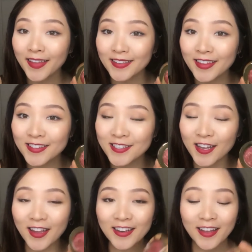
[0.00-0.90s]
This
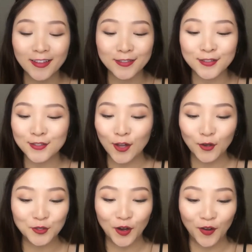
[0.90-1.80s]
shade is
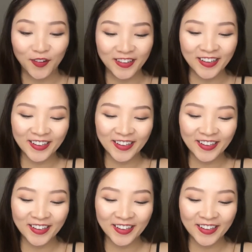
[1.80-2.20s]
so dark.